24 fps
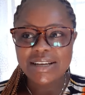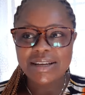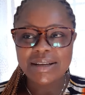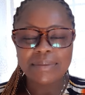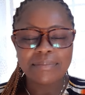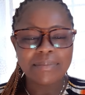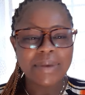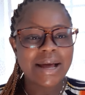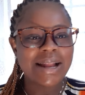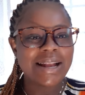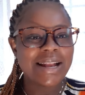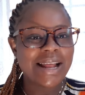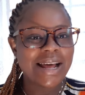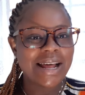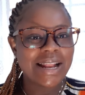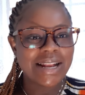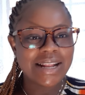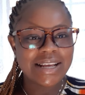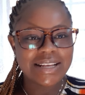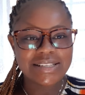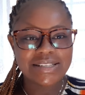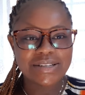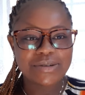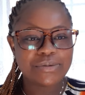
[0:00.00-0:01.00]

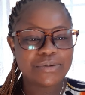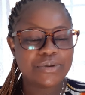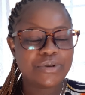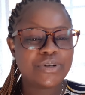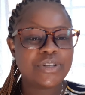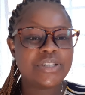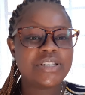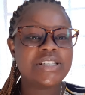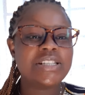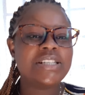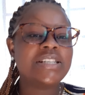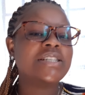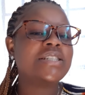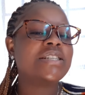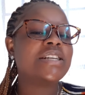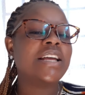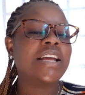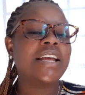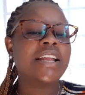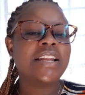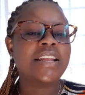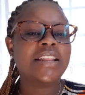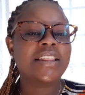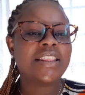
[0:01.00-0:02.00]
bananas. I would not eat
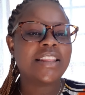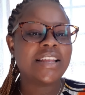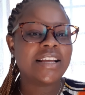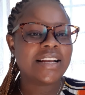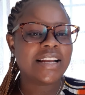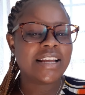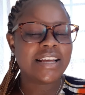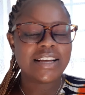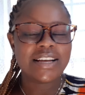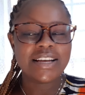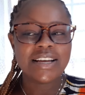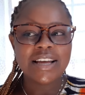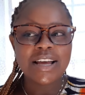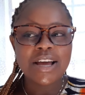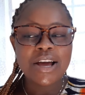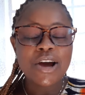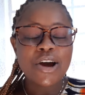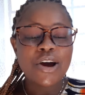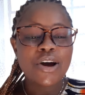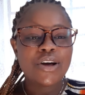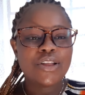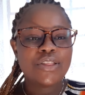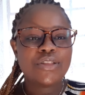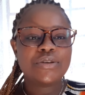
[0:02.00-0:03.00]
anything,
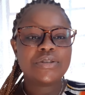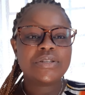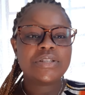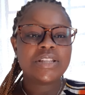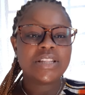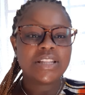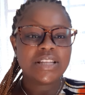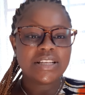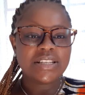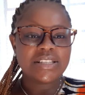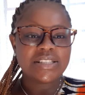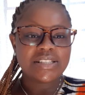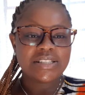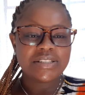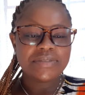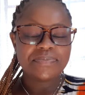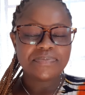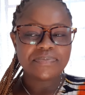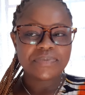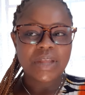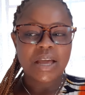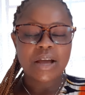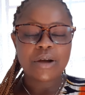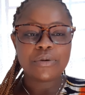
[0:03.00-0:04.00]
all those things.
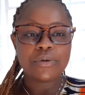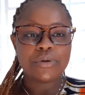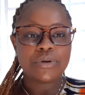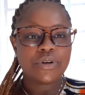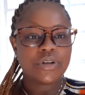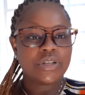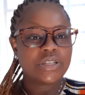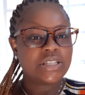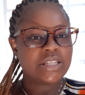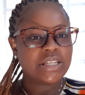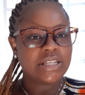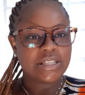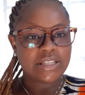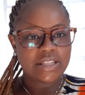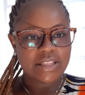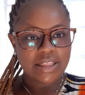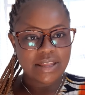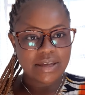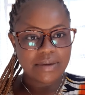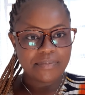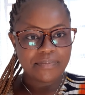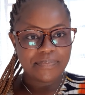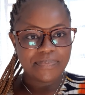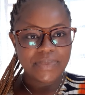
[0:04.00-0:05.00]
I could not eat
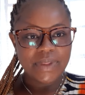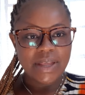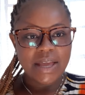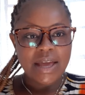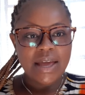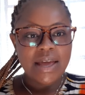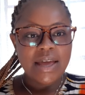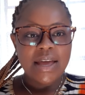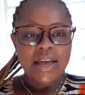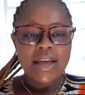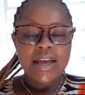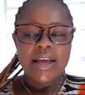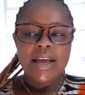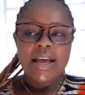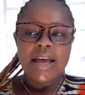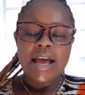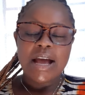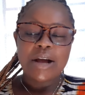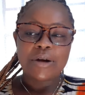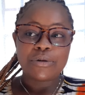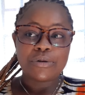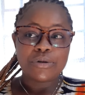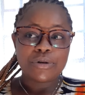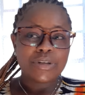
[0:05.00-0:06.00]
them.
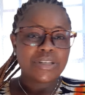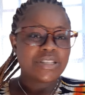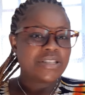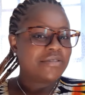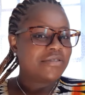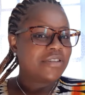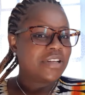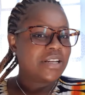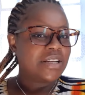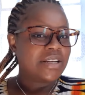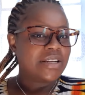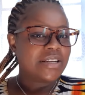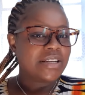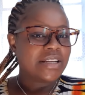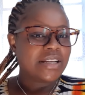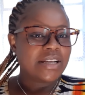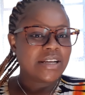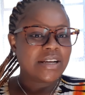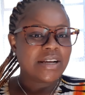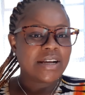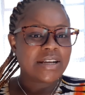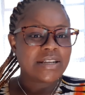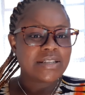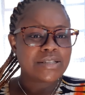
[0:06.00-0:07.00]
I could not even
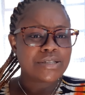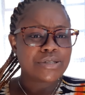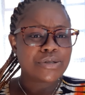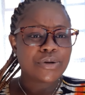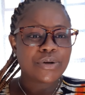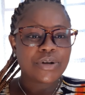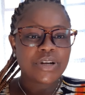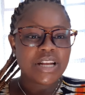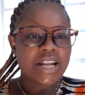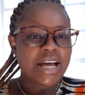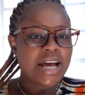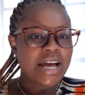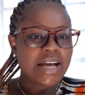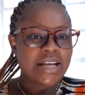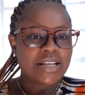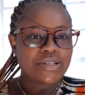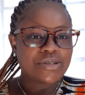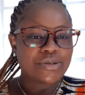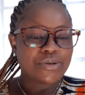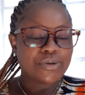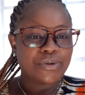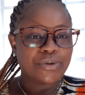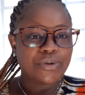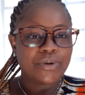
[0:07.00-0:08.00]
drink
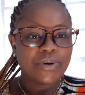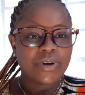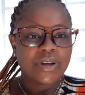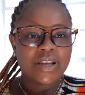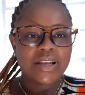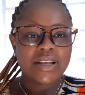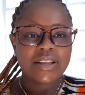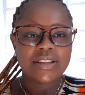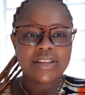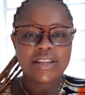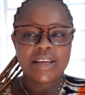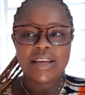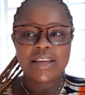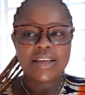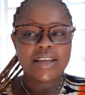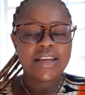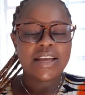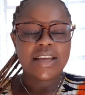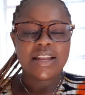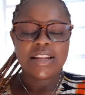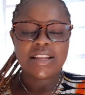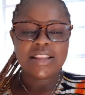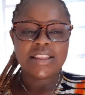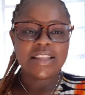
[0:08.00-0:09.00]
sodas or
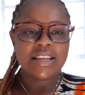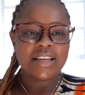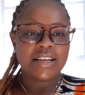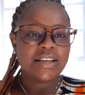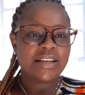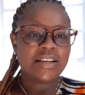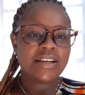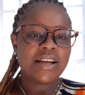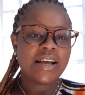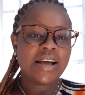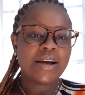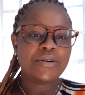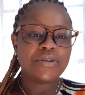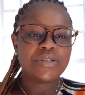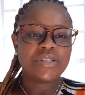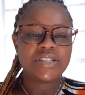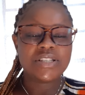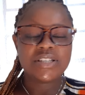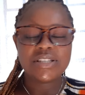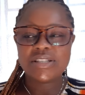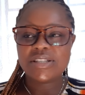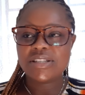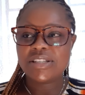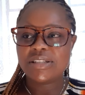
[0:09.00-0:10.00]
anything. I was
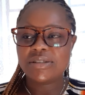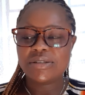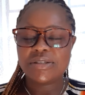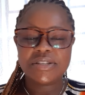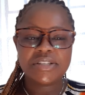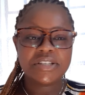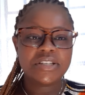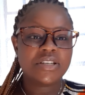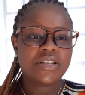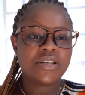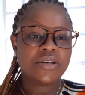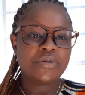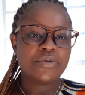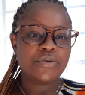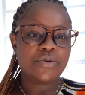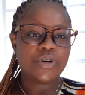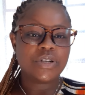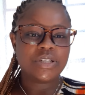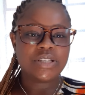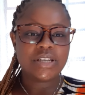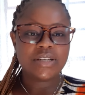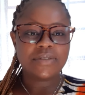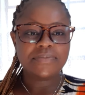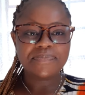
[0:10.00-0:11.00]
just drinking
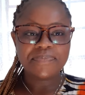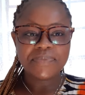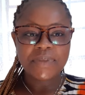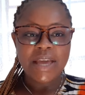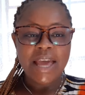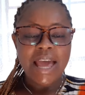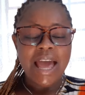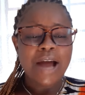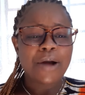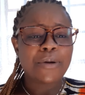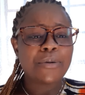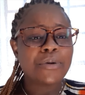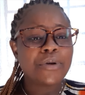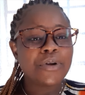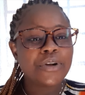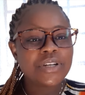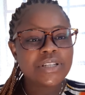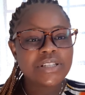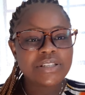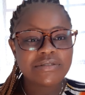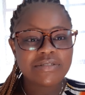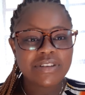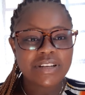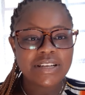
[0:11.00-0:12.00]
water. I could
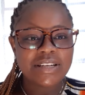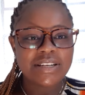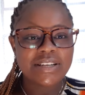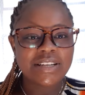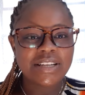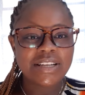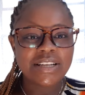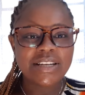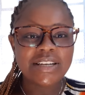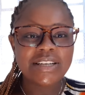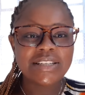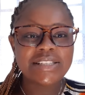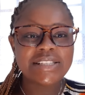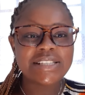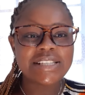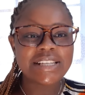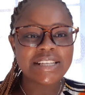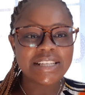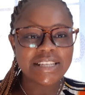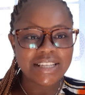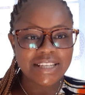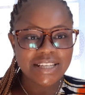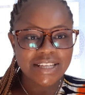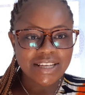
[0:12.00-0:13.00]
not even drink
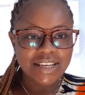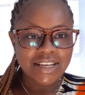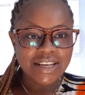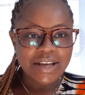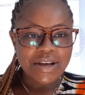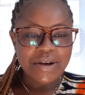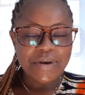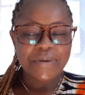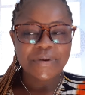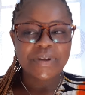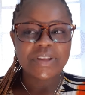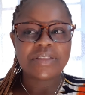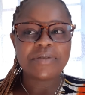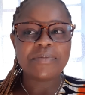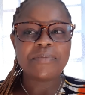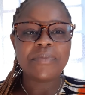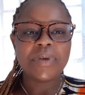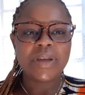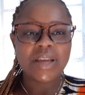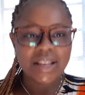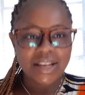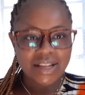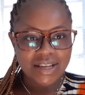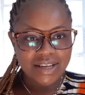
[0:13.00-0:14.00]
tea with
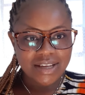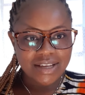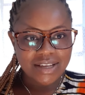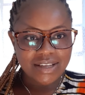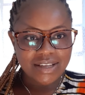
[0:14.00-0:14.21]
milk.